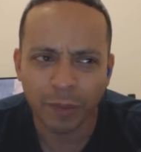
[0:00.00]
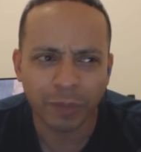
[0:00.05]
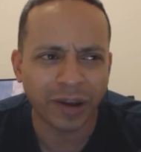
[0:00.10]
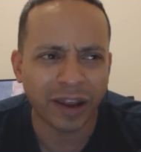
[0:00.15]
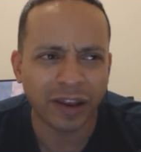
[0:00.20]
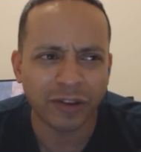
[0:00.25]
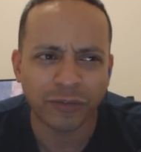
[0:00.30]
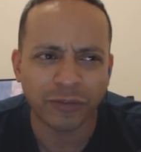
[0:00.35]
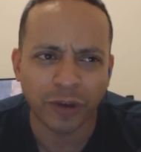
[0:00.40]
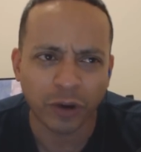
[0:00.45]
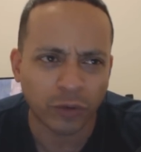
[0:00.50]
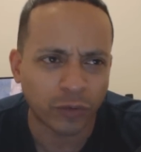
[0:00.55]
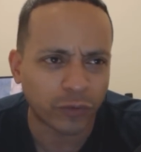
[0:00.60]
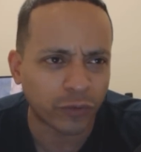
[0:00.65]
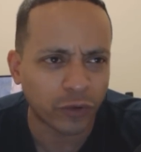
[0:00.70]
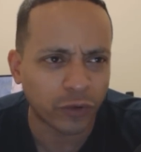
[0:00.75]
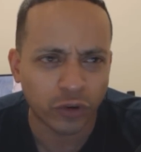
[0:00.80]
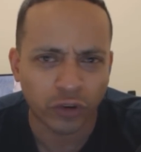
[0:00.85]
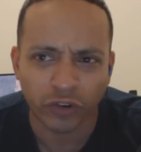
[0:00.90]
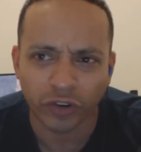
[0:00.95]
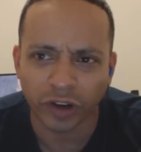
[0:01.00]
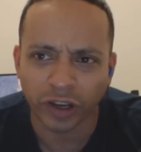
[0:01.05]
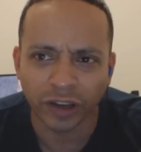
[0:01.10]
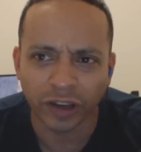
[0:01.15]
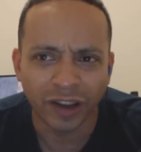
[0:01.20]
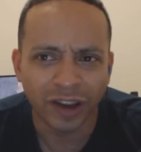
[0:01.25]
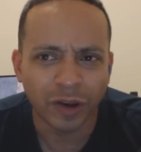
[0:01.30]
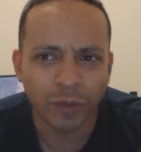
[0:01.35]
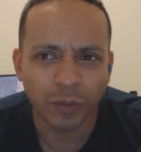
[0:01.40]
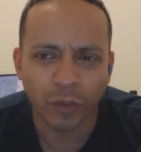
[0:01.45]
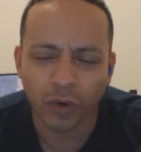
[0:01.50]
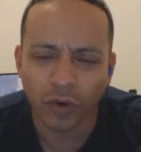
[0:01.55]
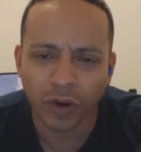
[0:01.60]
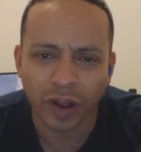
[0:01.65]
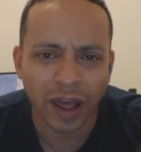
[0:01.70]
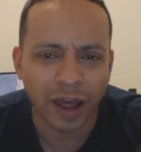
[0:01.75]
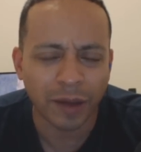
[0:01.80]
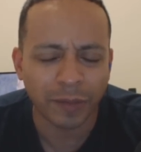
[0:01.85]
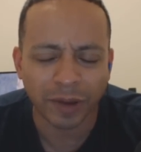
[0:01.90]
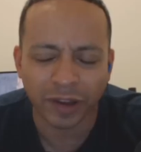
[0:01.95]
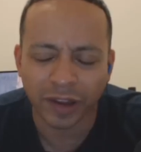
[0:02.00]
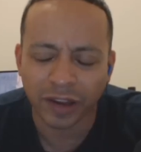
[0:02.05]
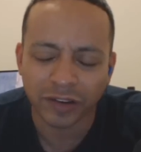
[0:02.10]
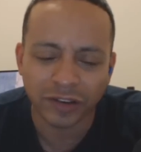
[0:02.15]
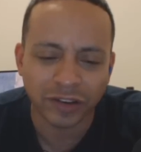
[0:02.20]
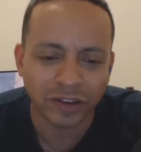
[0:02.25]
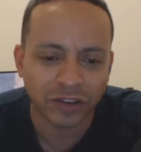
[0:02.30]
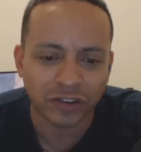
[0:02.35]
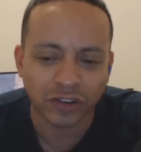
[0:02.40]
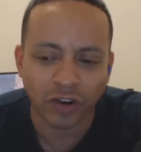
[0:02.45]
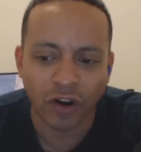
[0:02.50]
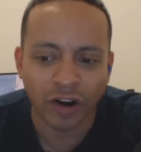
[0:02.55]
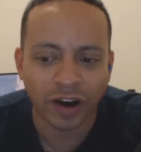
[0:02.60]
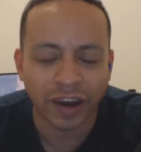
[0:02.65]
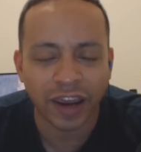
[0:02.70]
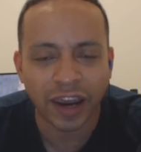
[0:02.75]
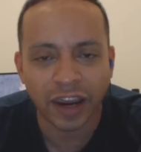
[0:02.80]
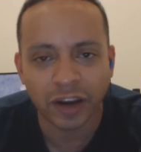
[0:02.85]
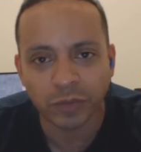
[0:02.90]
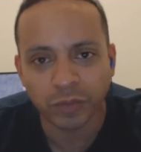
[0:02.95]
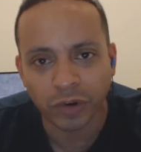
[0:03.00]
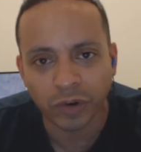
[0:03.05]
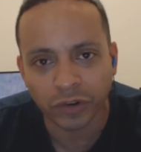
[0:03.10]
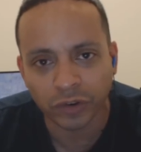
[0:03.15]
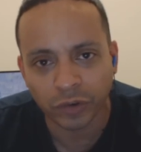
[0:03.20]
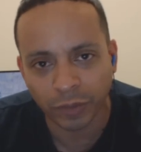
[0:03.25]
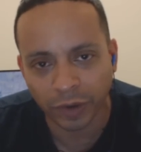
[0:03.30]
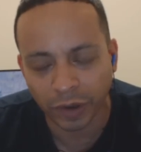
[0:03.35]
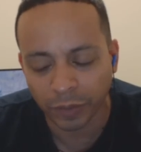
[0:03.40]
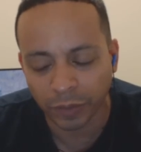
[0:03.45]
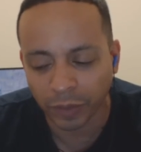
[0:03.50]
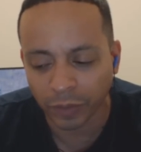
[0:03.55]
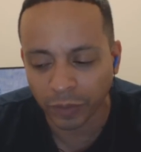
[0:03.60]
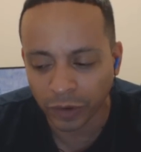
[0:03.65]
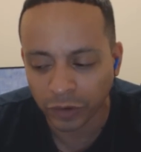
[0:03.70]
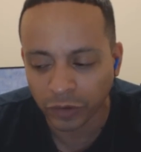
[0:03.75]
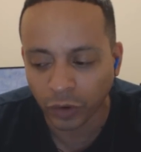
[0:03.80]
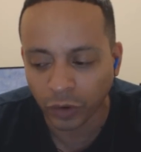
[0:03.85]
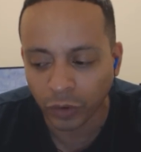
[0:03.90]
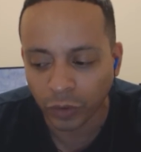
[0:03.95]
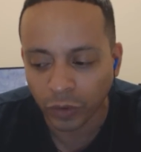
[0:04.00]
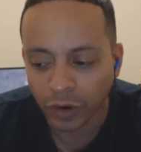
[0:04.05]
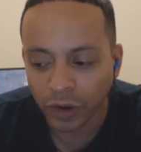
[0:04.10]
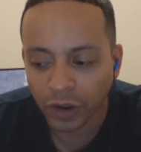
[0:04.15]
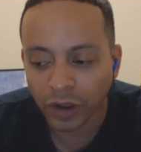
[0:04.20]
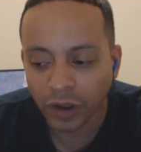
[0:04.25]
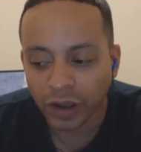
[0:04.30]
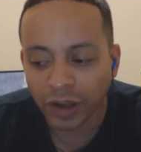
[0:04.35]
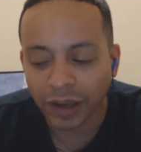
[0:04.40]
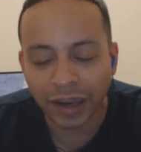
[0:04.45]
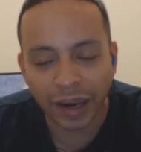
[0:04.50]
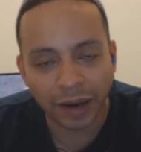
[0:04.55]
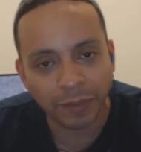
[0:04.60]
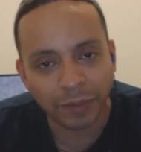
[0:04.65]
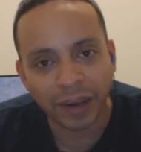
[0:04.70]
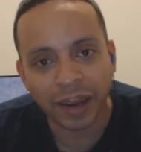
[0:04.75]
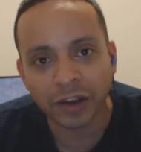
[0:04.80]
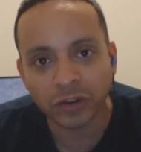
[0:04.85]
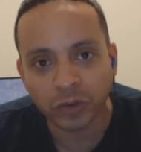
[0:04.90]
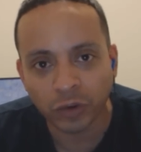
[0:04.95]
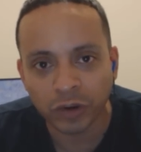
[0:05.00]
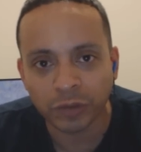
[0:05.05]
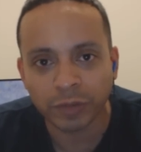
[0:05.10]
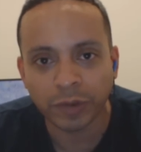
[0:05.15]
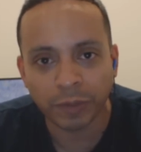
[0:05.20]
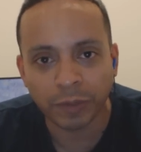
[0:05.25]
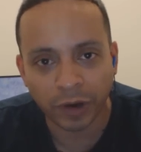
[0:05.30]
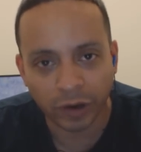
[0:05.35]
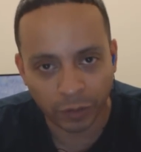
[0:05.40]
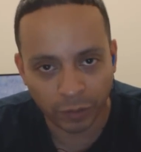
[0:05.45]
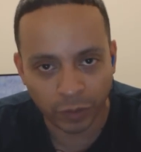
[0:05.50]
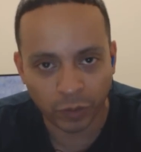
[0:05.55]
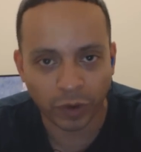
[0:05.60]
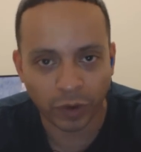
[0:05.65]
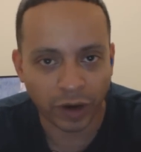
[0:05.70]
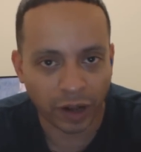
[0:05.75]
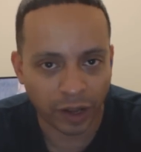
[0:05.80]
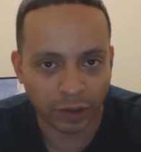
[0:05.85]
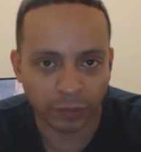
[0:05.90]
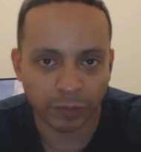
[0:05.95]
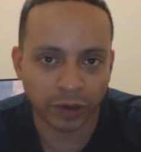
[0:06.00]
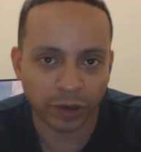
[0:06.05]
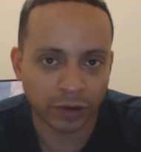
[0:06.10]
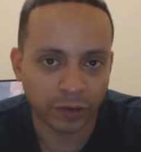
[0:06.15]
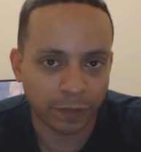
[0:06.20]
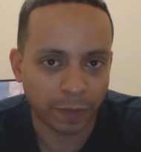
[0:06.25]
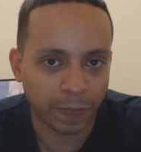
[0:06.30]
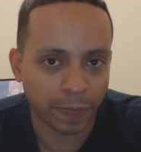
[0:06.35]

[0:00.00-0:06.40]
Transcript: Playing Fatal Fury, Mortal Kombat. There's just arcades brought so many memories. So gaming has always been my number one hobby.